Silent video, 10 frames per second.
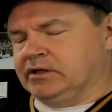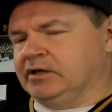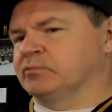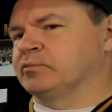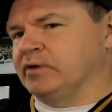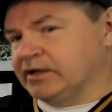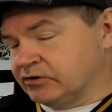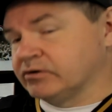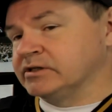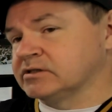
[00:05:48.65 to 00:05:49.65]
an
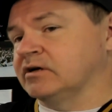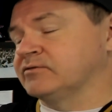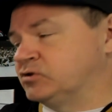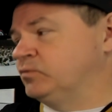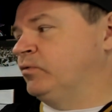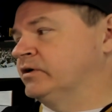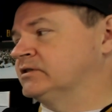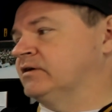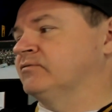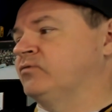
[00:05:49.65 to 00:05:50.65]
increase of
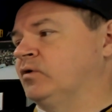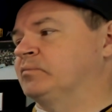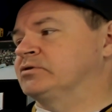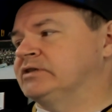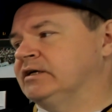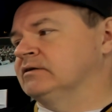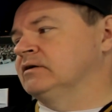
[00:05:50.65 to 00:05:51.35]
2.74%.